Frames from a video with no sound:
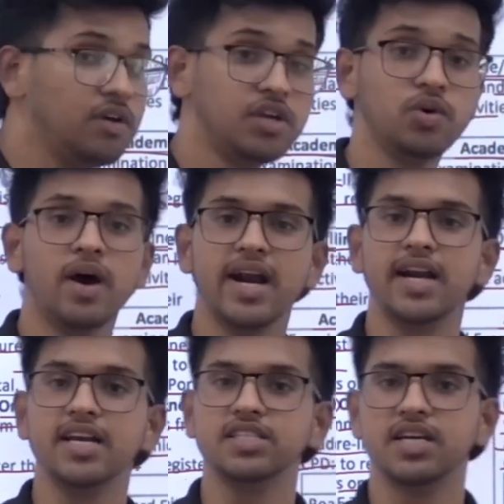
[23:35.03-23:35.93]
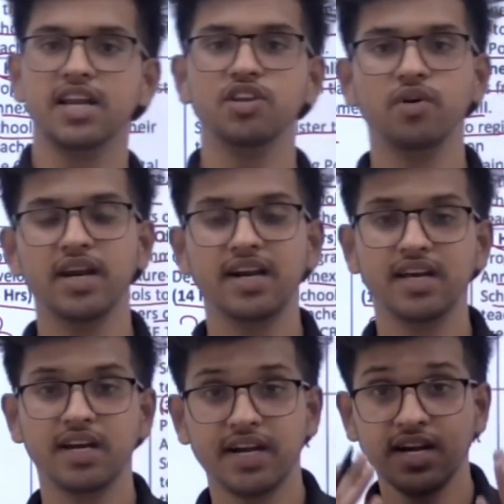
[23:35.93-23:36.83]
you are a teacher and you are
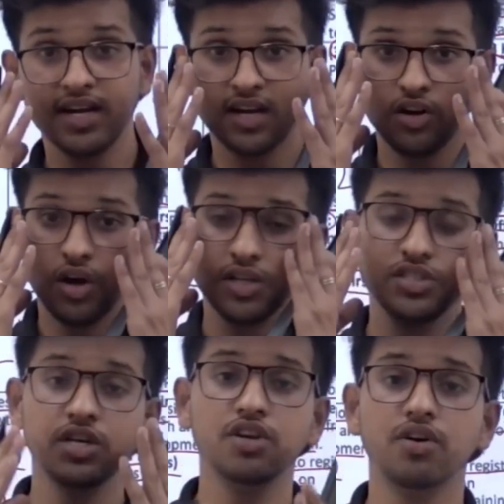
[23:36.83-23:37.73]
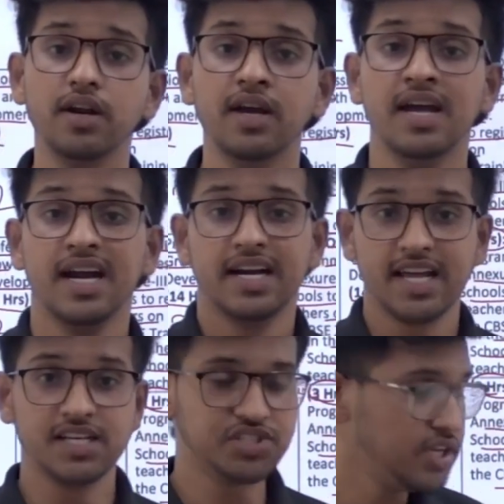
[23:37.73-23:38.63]
integrating technology in your
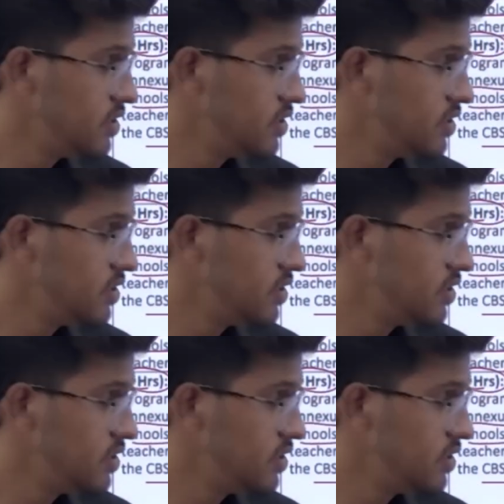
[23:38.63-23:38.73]
teaching